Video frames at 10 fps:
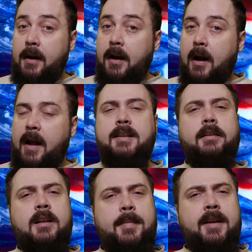uh, it's a
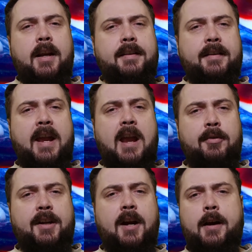little bit like The
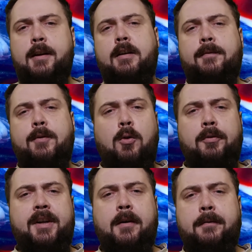Cable Guy, if you're old
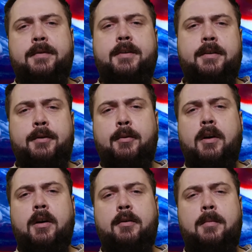enough to
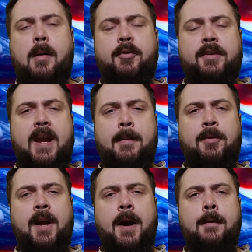uh, remember The Cable
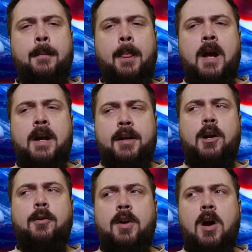Guy. You
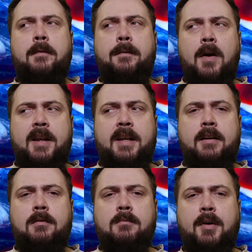know, not
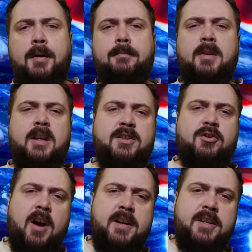funny, but it's
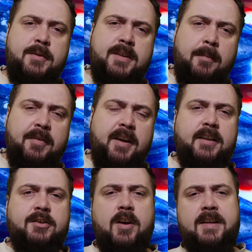trying to do something,
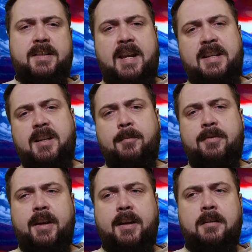it's trying to say
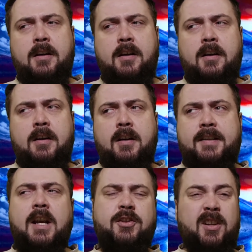something. It's
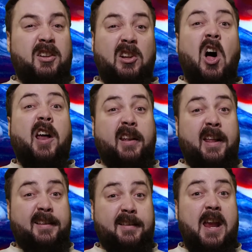actually a lot
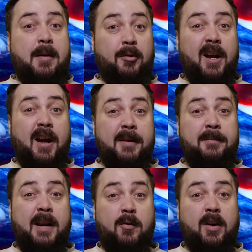like The Cable Guy,
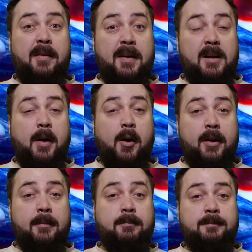now that I think about
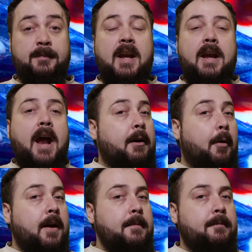it.
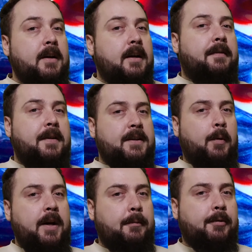Anyway, this
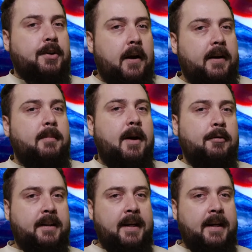week we're talking about